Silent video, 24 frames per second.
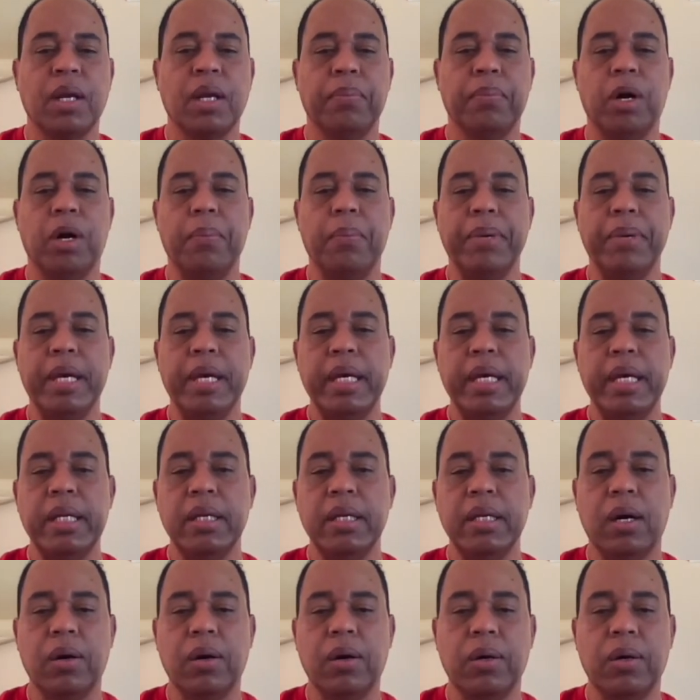But being
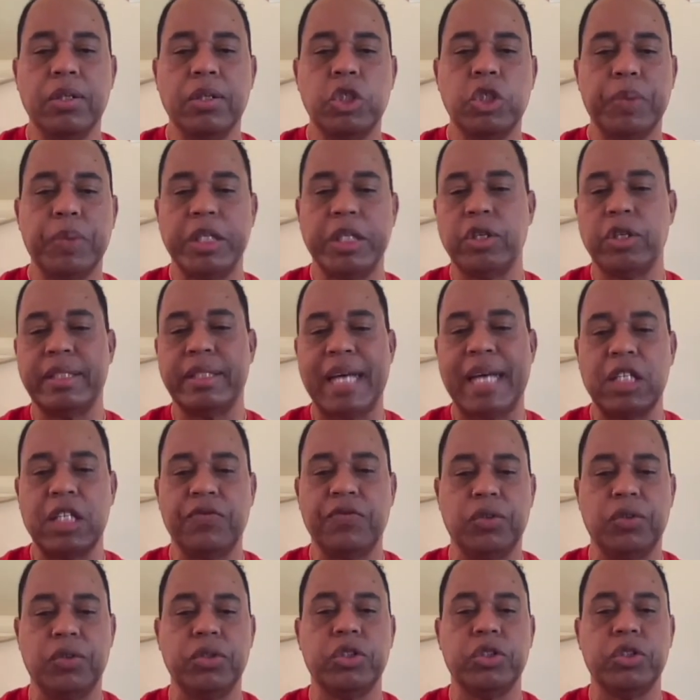a special task
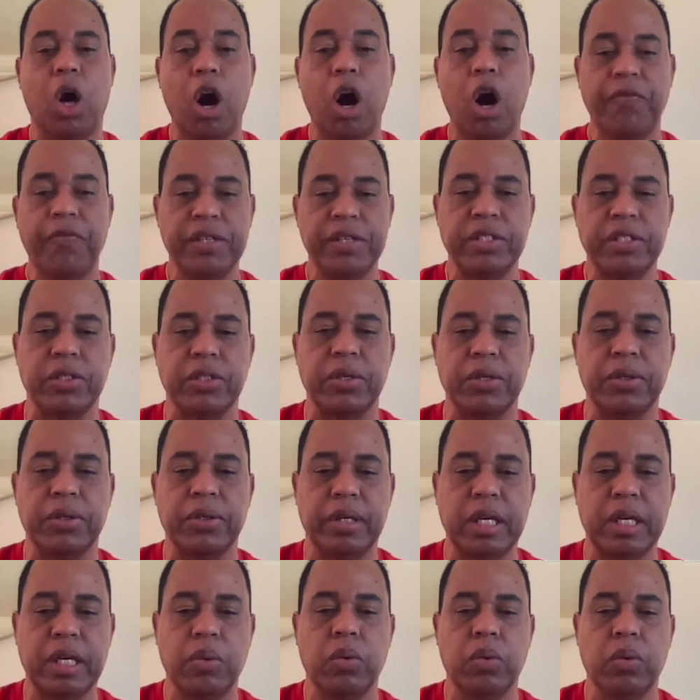force officer,
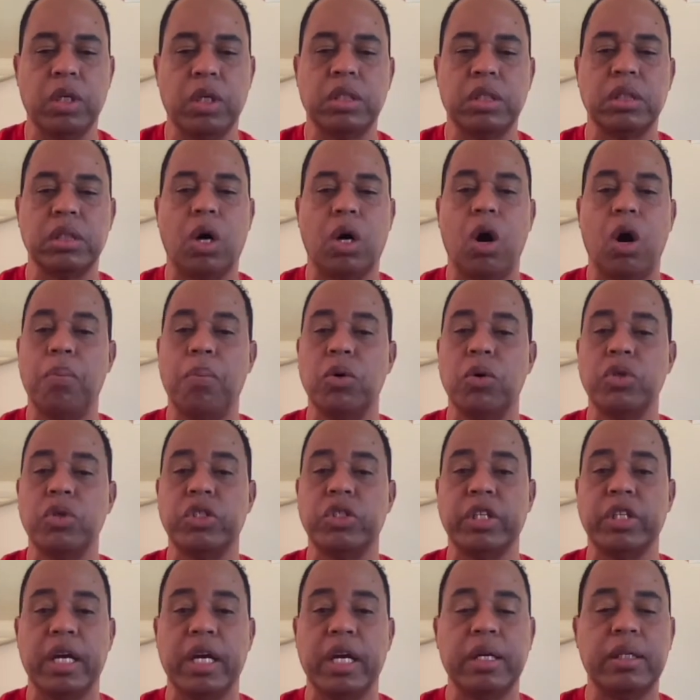it was almost
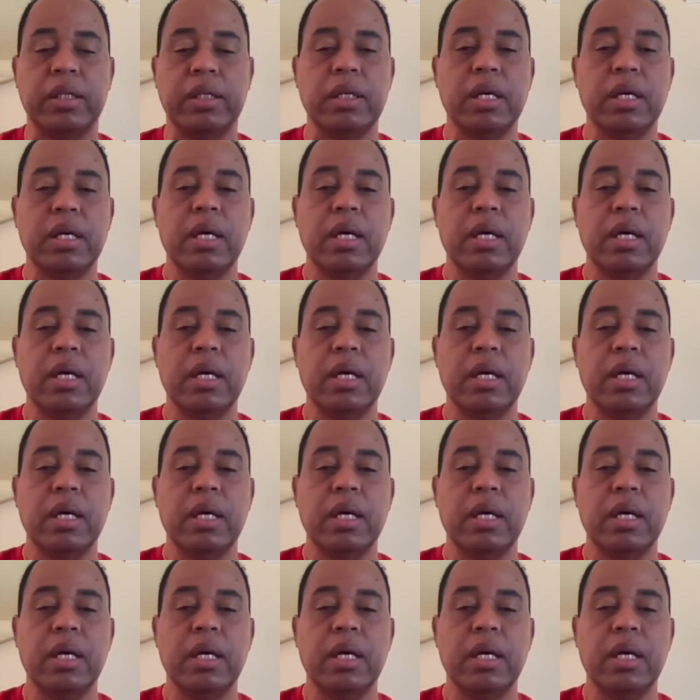near